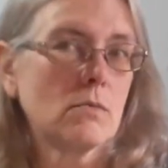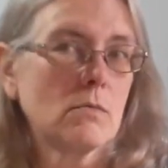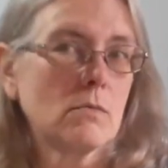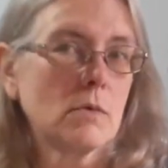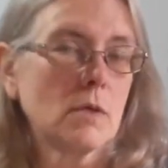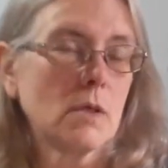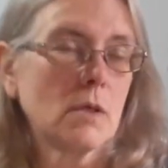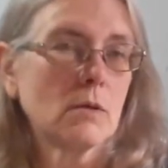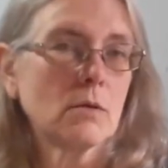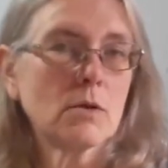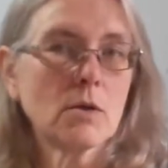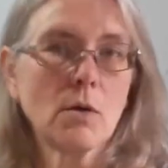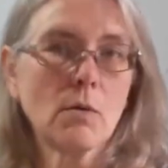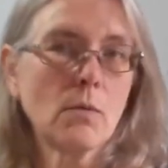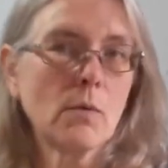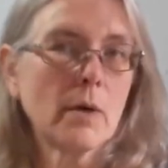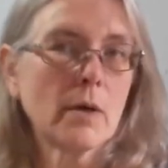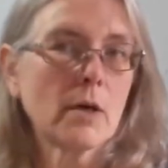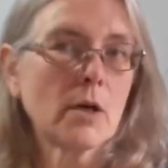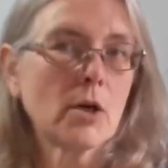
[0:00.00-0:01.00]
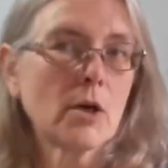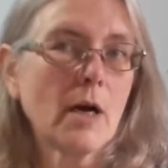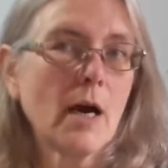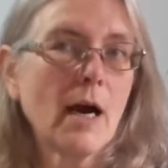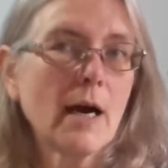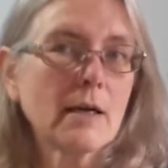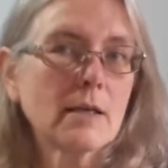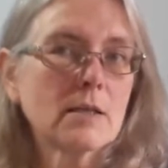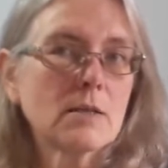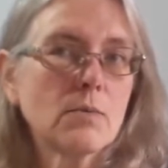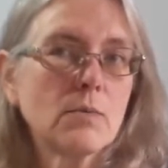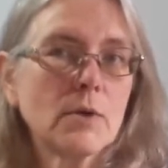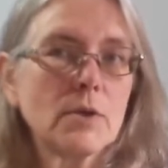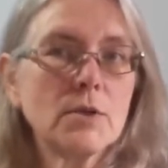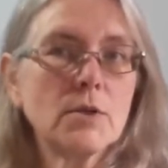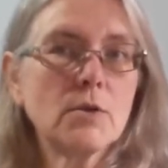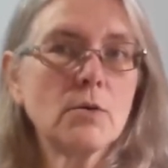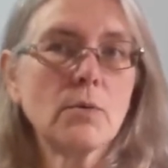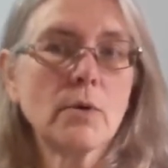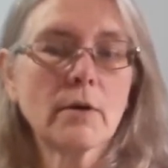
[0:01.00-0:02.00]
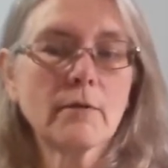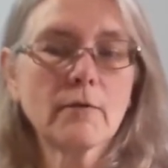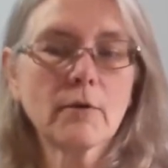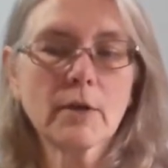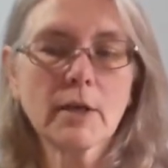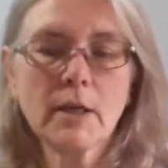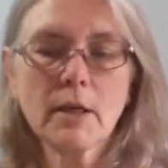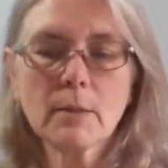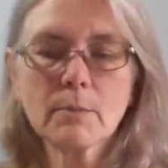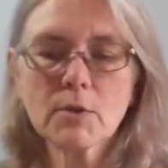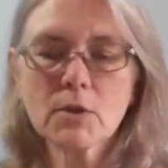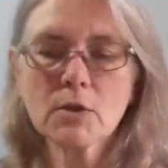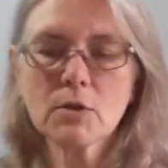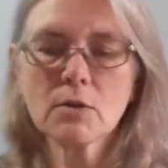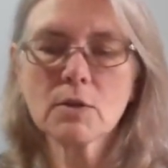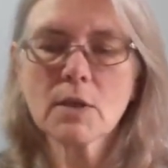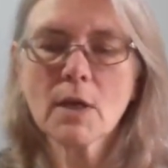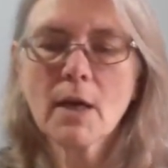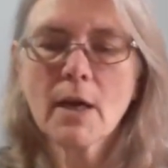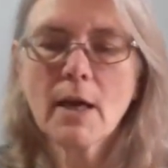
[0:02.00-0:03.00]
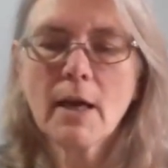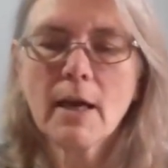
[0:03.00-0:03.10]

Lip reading: don't wear Crocs, what do you wear for camp shoes?